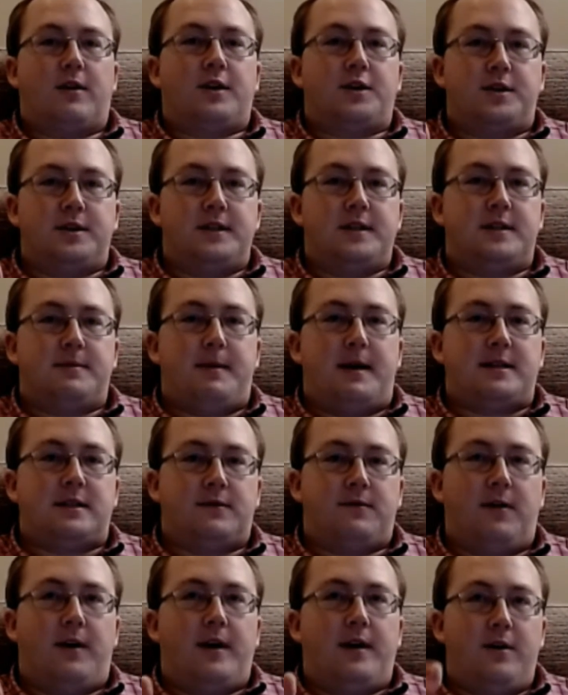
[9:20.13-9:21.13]

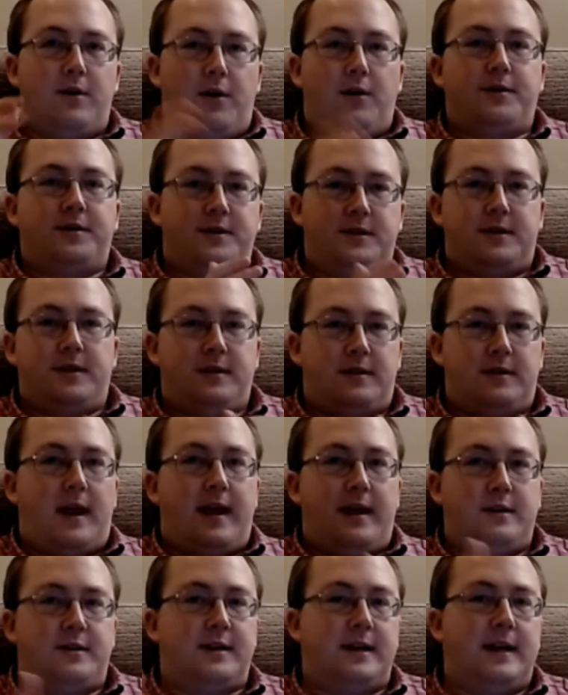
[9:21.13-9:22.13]
specify not
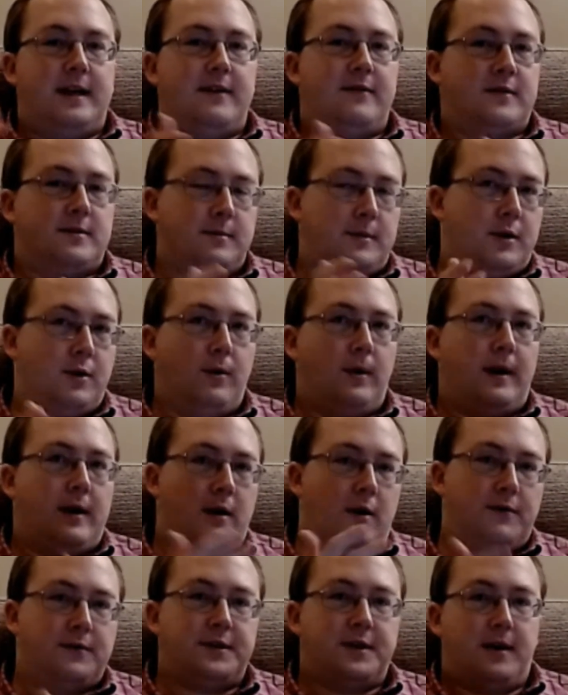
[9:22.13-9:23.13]
to leave some cooling
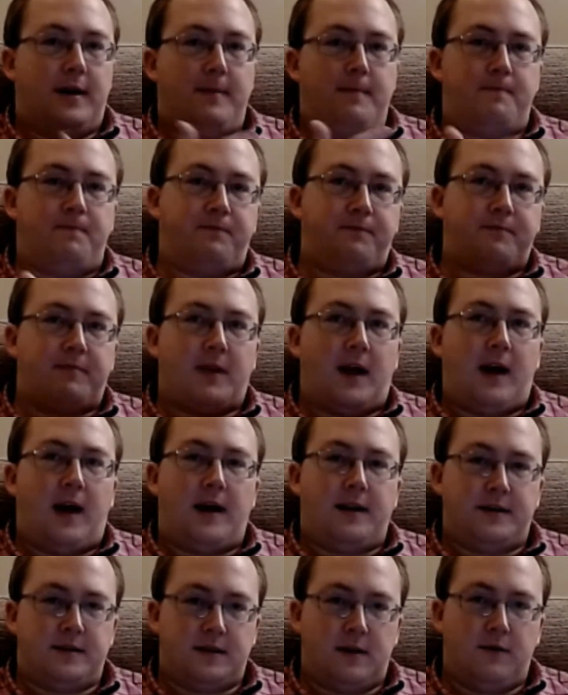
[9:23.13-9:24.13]
off time,
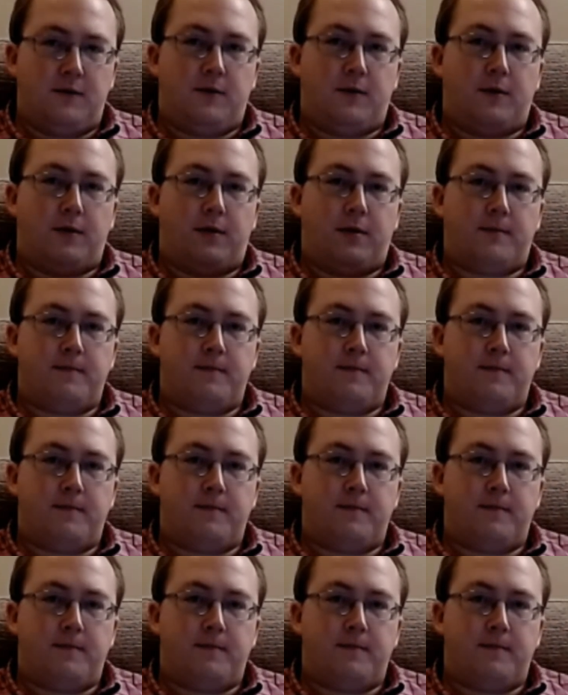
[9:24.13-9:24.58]
and so forth.